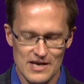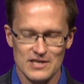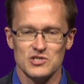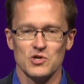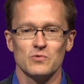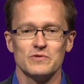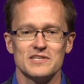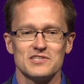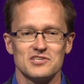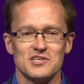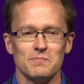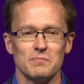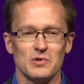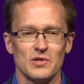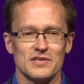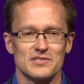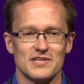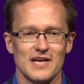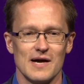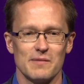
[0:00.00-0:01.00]
So in this
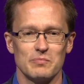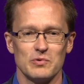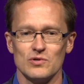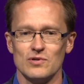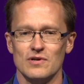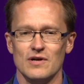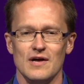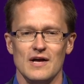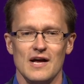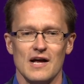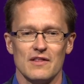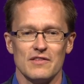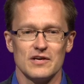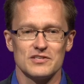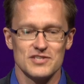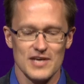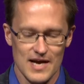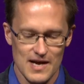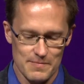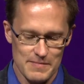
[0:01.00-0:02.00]
simple example,
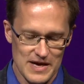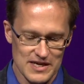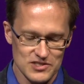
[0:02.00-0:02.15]
I'm